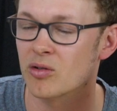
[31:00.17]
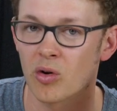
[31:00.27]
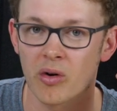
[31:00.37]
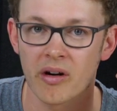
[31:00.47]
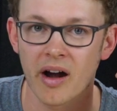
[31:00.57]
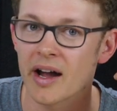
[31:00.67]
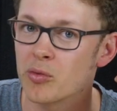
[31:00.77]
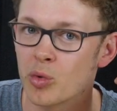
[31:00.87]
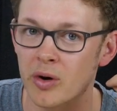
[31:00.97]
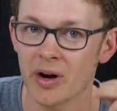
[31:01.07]
or I
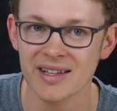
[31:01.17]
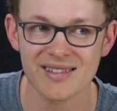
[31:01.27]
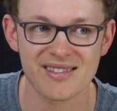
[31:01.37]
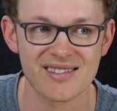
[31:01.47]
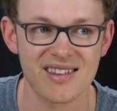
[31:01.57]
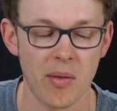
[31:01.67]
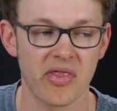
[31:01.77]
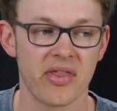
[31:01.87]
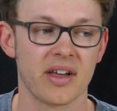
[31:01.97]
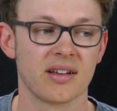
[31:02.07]
read
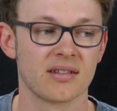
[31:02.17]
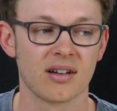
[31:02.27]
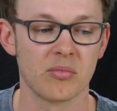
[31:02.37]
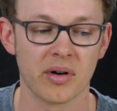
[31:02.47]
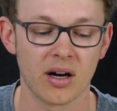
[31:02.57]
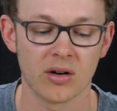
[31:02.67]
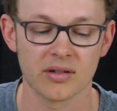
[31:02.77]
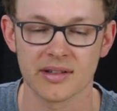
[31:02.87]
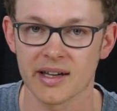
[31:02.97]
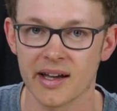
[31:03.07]
something
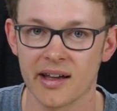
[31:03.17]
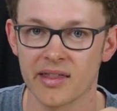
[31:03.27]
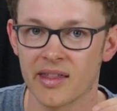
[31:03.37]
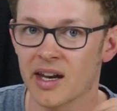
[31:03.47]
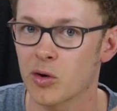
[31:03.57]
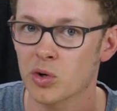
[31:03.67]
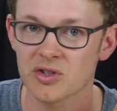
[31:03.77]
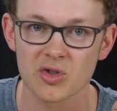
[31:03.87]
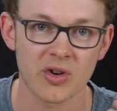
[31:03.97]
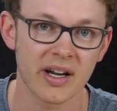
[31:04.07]
about and then I want
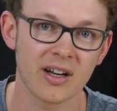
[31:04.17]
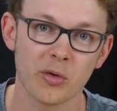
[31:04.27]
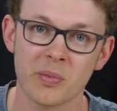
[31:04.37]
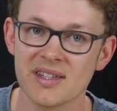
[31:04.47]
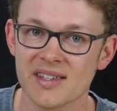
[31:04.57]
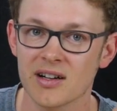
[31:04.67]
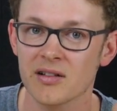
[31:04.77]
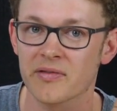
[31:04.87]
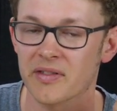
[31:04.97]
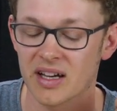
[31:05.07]
to try it out
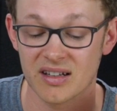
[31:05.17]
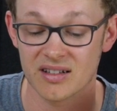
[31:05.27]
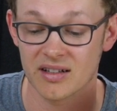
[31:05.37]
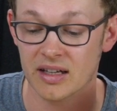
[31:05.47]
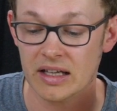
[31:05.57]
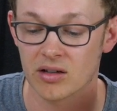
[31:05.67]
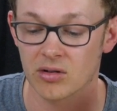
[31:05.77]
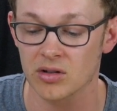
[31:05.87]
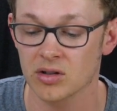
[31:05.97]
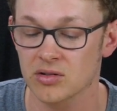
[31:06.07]
myself, and in
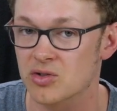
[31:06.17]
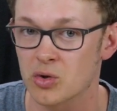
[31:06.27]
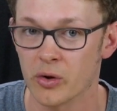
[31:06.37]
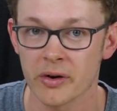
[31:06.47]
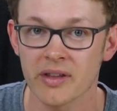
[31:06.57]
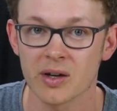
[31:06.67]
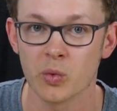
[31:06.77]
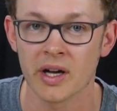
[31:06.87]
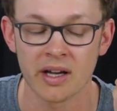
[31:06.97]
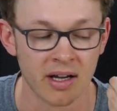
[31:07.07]
order to learn that
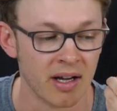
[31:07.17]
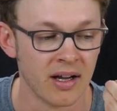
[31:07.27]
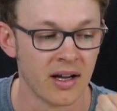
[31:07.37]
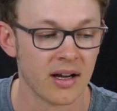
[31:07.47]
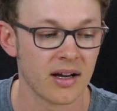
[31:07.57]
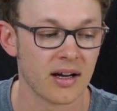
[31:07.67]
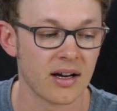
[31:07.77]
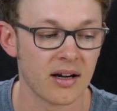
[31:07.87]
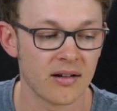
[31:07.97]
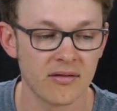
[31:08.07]
way.
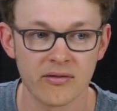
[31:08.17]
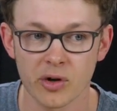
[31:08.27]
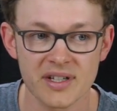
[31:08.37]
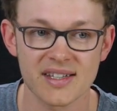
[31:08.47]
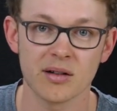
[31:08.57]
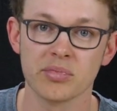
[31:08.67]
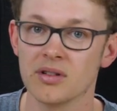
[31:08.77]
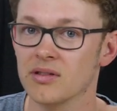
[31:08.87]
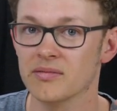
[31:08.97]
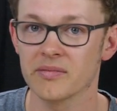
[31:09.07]
For
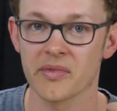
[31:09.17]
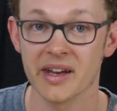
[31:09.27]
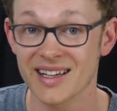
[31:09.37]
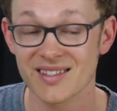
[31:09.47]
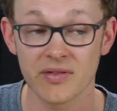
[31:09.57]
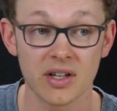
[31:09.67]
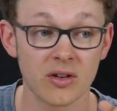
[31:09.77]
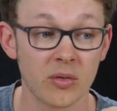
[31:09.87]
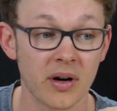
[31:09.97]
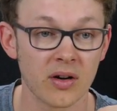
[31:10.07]
example, the next
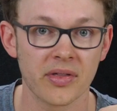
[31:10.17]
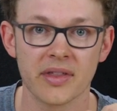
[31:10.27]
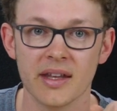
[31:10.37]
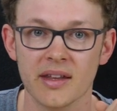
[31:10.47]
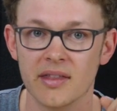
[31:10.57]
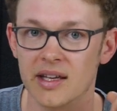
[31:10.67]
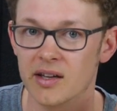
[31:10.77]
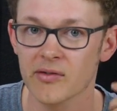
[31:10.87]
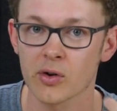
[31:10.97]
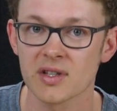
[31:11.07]
video about the
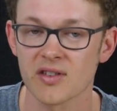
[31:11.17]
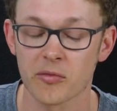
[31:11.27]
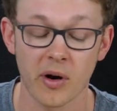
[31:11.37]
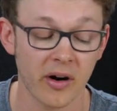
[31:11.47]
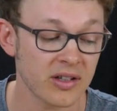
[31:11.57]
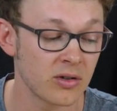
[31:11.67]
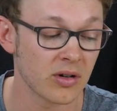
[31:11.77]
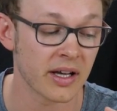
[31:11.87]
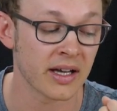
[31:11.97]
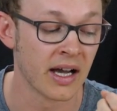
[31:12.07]
influence of part
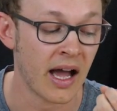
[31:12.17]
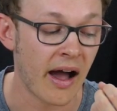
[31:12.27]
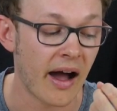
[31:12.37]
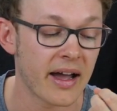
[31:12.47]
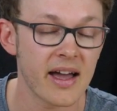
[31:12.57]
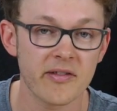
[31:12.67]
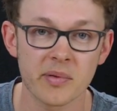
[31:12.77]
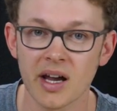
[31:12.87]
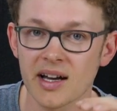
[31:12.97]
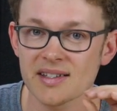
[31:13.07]
cooling. I have
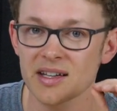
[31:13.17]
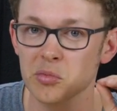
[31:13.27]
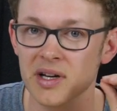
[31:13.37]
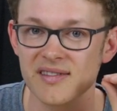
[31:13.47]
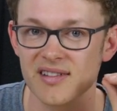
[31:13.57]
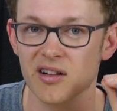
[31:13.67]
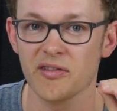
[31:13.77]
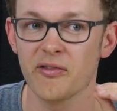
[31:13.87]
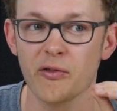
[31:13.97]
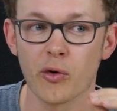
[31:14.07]
been asking
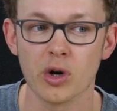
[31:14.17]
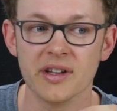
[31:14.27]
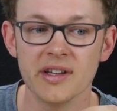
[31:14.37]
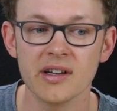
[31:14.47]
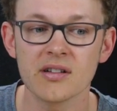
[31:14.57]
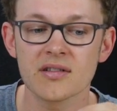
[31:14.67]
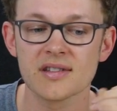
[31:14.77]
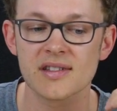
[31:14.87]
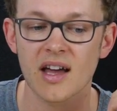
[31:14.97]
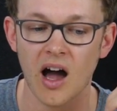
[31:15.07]
myself for
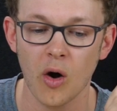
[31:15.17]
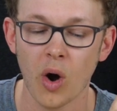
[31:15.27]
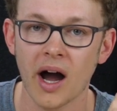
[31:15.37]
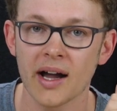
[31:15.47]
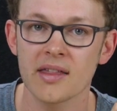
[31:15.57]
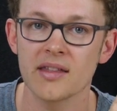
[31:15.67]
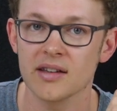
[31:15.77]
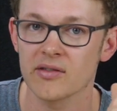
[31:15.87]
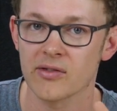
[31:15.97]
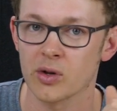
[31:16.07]
years how high the
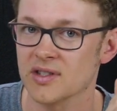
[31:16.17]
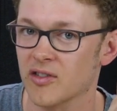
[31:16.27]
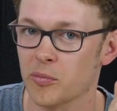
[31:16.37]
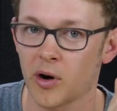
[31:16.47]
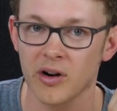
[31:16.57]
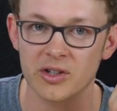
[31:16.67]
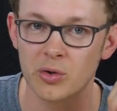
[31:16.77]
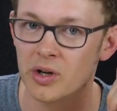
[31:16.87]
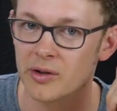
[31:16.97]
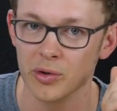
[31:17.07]
influence of part
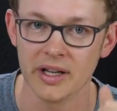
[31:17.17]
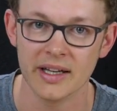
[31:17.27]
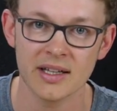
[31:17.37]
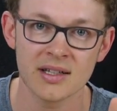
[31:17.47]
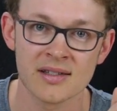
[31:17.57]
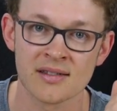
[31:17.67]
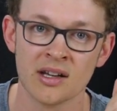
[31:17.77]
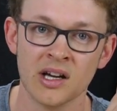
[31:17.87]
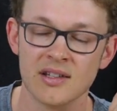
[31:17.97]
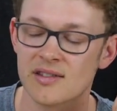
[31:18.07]
cooling really is.
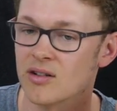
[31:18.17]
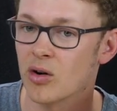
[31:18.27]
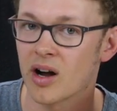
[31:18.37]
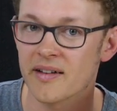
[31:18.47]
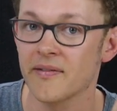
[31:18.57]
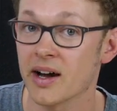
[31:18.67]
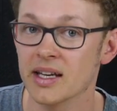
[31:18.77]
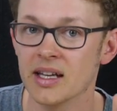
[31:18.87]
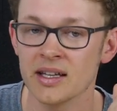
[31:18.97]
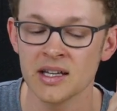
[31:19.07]
So I
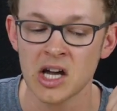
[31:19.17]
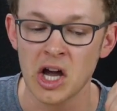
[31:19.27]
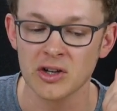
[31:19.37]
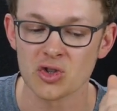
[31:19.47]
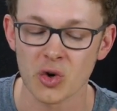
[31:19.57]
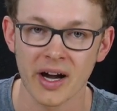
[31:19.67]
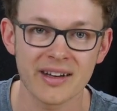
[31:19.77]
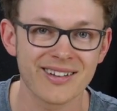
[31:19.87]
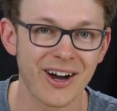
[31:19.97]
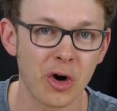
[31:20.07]
finally tried
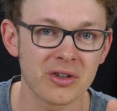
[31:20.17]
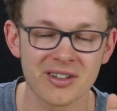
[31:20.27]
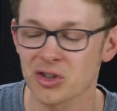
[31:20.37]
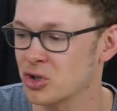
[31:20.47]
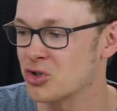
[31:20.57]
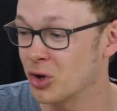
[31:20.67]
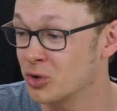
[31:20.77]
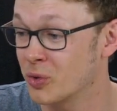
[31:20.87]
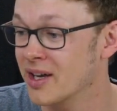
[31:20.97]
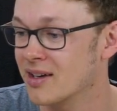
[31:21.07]
it out in a controlled
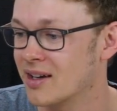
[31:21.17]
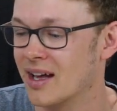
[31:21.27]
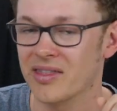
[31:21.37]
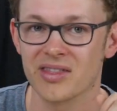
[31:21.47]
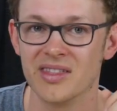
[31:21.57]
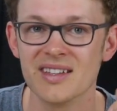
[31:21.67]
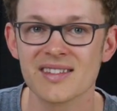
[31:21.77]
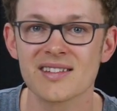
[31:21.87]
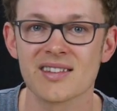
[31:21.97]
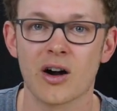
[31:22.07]
way, and this
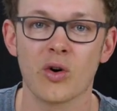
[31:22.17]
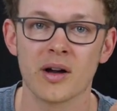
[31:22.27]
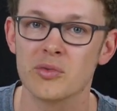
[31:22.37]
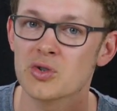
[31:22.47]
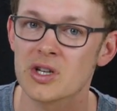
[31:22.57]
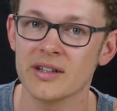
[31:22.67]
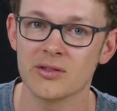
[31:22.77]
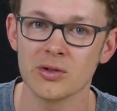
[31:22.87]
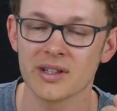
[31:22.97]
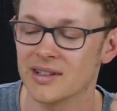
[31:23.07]
is how I'm usually
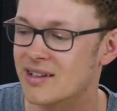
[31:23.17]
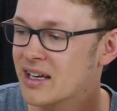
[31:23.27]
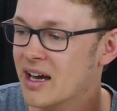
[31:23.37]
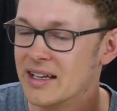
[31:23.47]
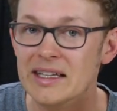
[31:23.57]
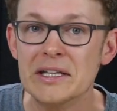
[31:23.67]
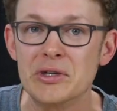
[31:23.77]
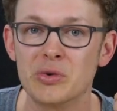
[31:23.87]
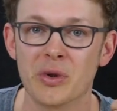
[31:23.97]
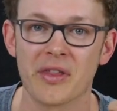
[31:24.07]
doing it. And I need to
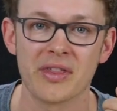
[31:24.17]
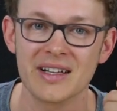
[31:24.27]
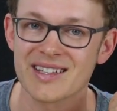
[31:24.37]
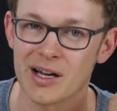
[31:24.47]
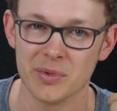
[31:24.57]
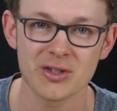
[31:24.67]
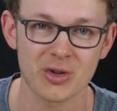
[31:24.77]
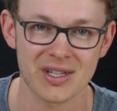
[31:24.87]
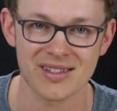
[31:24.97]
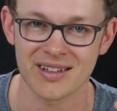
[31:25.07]
do the things I'm
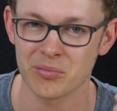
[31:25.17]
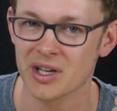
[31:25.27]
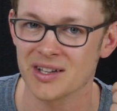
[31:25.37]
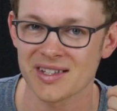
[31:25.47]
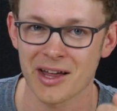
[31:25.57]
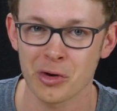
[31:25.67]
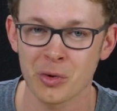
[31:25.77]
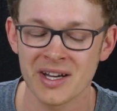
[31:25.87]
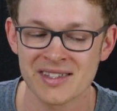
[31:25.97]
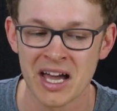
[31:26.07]
interested in, because
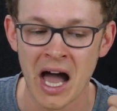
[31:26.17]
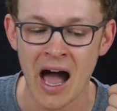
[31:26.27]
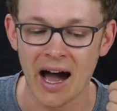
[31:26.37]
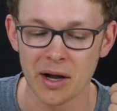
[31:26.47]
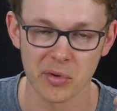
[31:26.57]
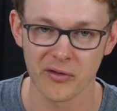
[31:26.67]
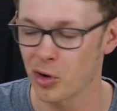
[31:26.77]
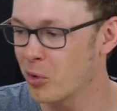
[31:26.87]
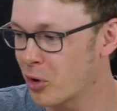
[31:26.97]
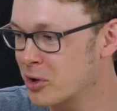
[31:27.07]
otherwise I
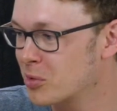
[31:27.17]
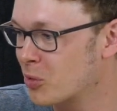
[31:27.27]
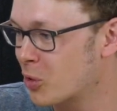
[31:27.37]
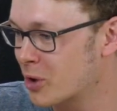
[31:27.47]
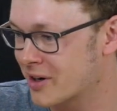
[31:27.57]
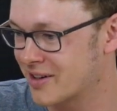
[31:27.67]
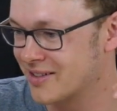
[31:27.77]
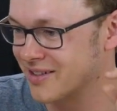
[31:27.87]
perform horrible work.